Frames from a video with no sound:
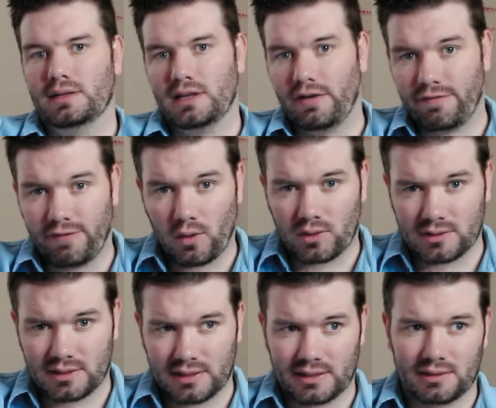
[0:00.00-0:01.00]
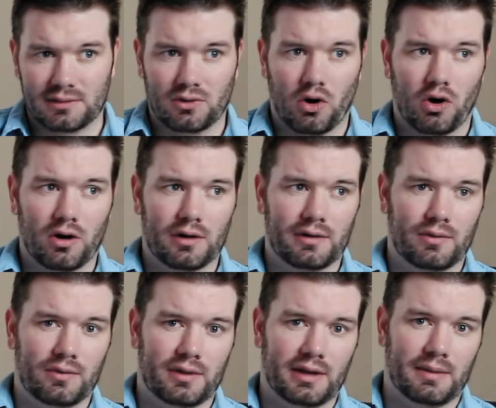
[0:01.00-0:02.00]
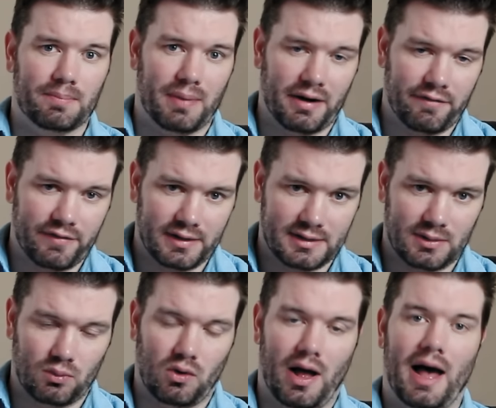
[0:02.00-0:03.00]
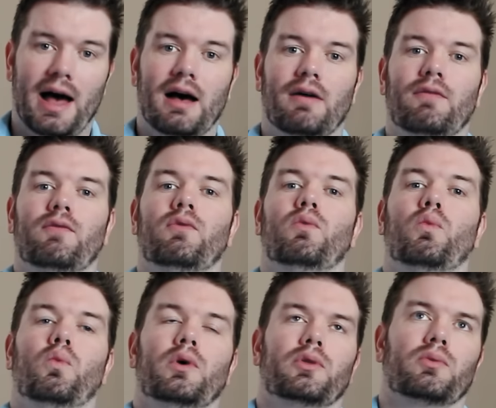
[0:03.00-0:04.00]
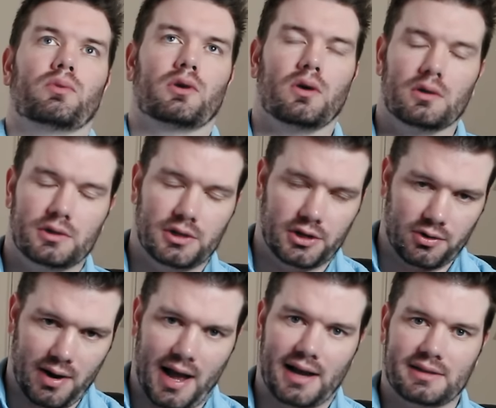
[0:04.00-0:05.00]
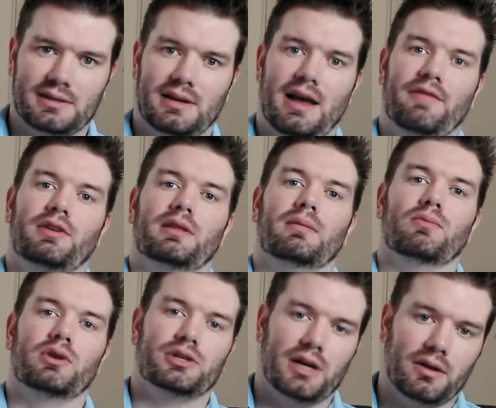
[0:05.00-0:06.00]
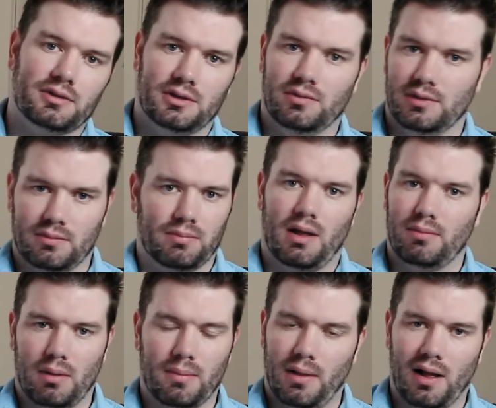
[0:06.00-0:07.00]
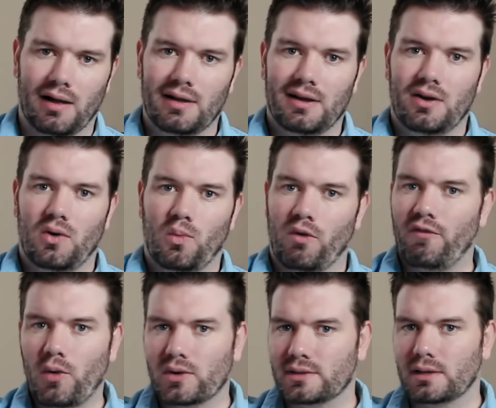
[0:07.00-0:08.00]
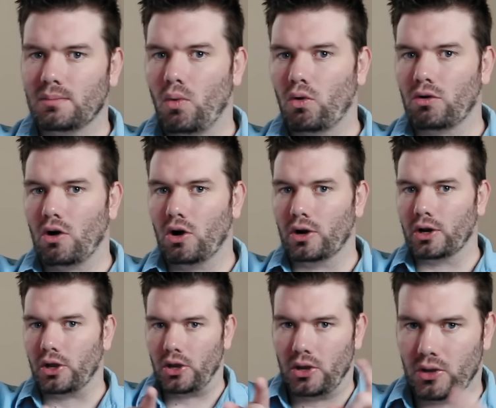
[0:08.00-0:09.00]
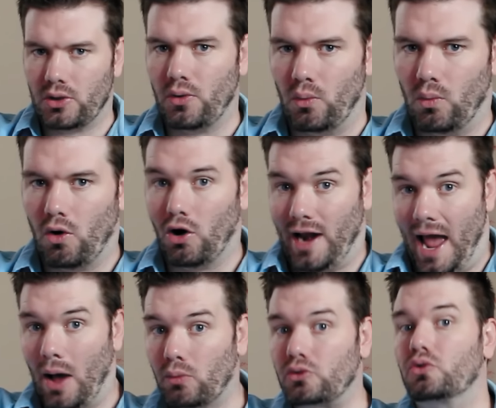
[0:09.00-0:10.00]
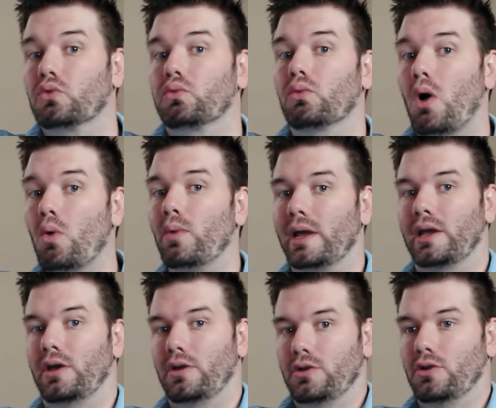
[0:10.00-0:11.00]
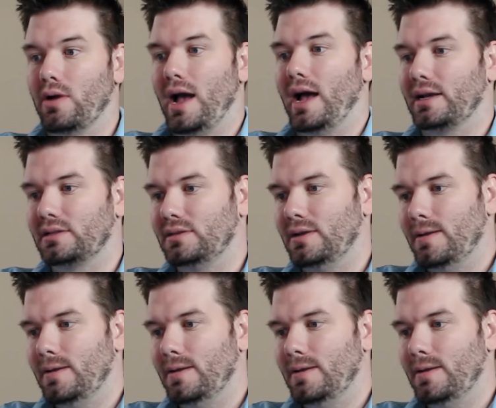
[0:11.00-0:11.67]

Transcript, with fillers: Instead of focusing on the benefits it will have with regards to your ex and having them reach out to you and blah, blah, blah, we're focusing more on you, on outgrowing your ex.